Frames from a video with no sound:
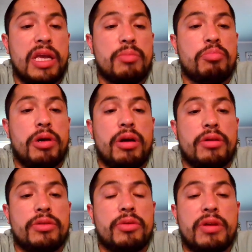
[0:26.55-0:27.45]
a
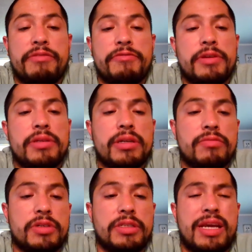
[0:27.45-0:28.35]
bond, or a feeling
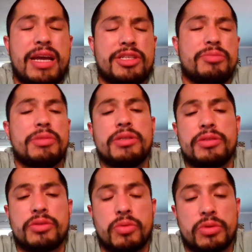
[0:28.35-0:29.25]
of attachment
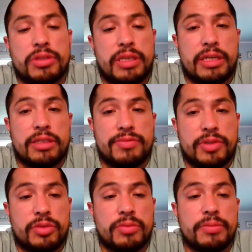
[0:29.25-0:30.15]
towards the
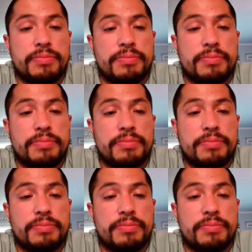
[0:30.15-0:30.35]
individual.